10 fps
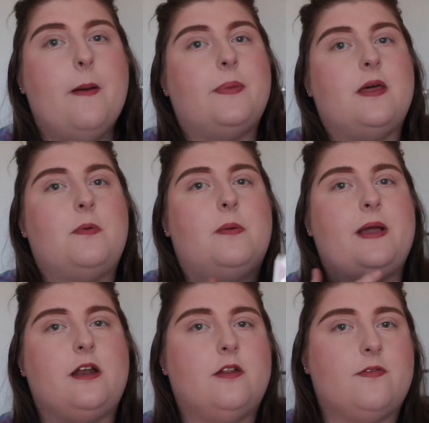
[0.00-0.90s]
but there will
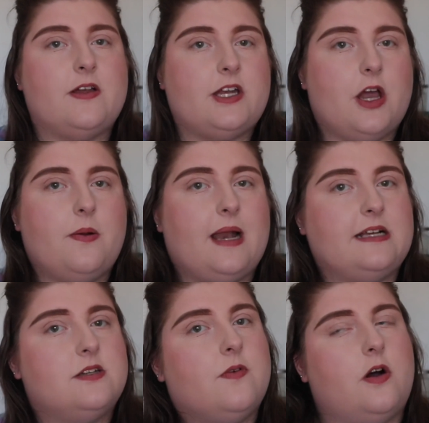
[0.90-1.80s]
be another video
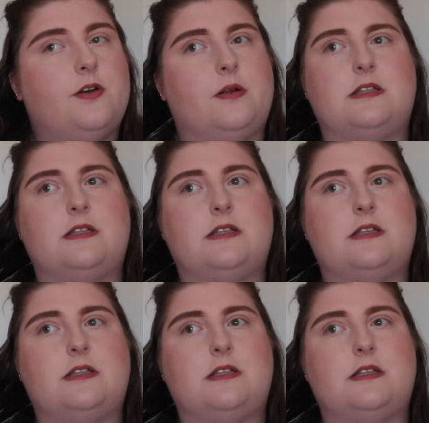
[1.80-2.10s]
later on.